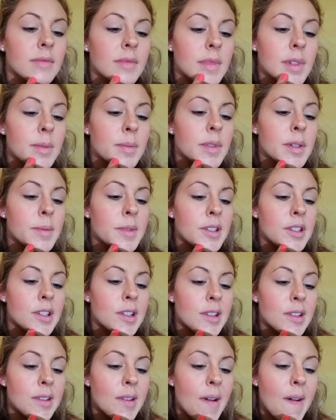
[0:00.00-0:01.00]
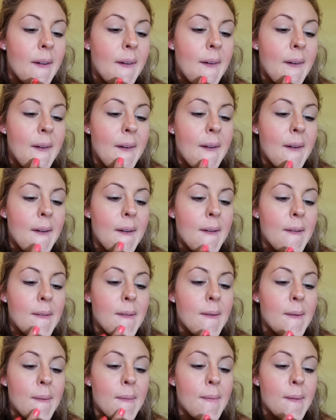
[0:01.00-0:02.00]
My blemishes
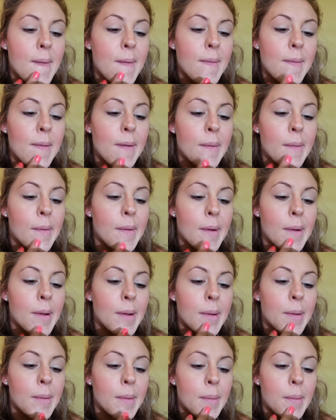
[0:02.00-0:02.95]
don't look so good.